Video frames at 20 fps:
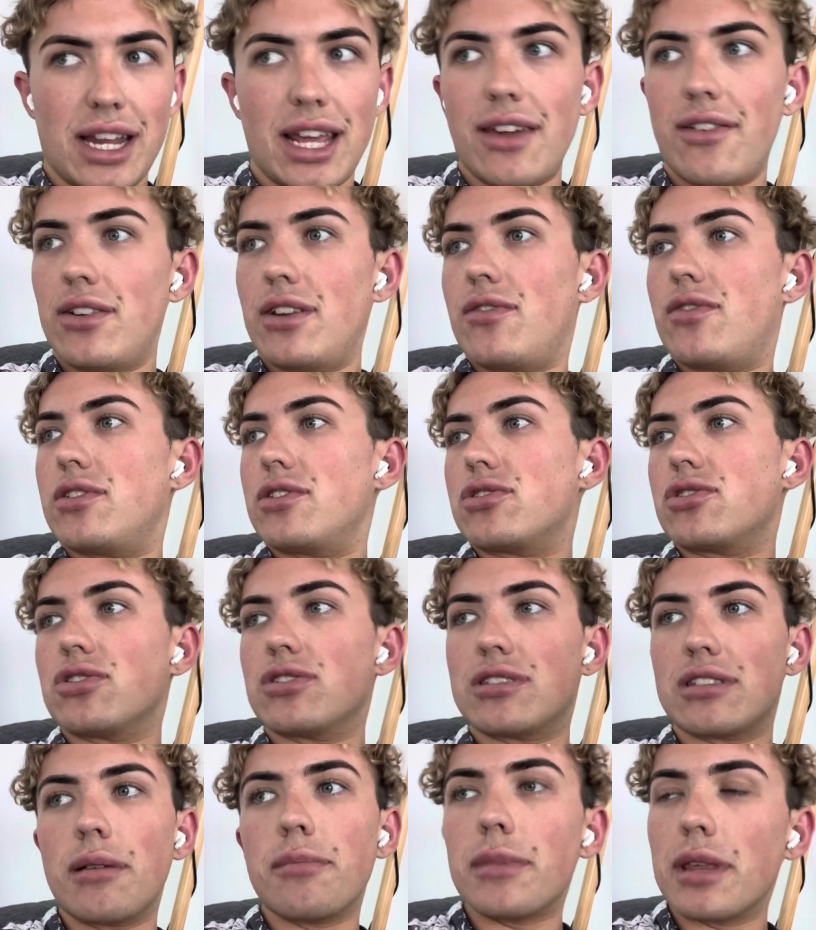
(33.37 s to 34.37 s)
even if it's just
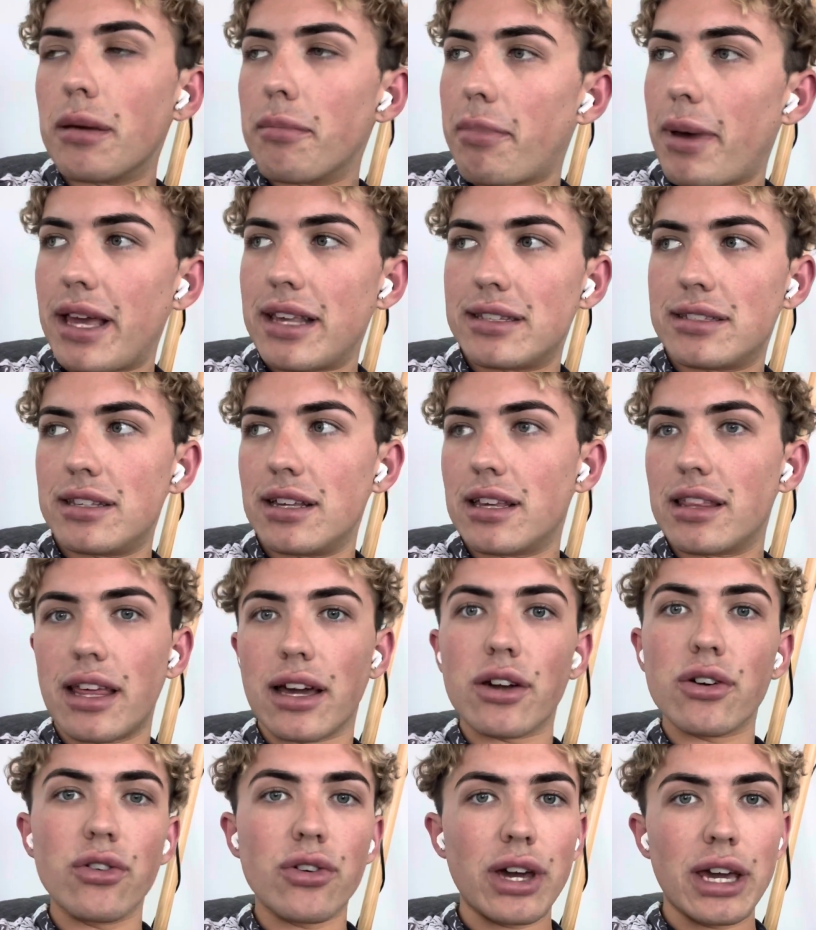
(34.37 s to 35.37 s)
something basic like
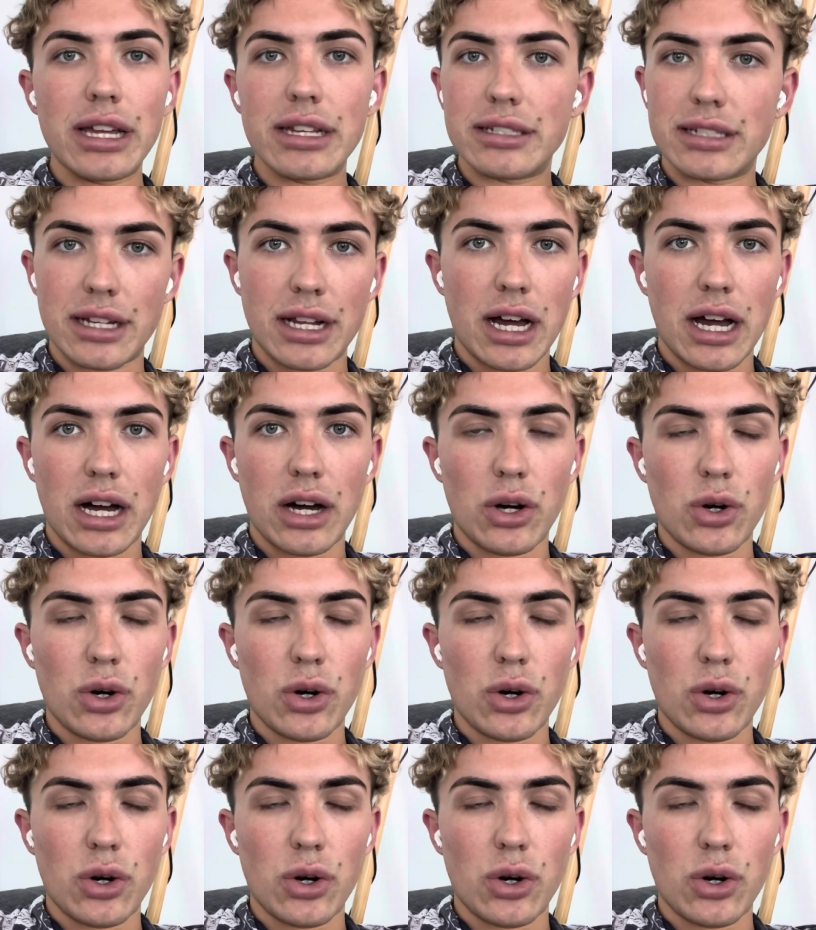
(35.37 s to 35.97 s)
cooking dinner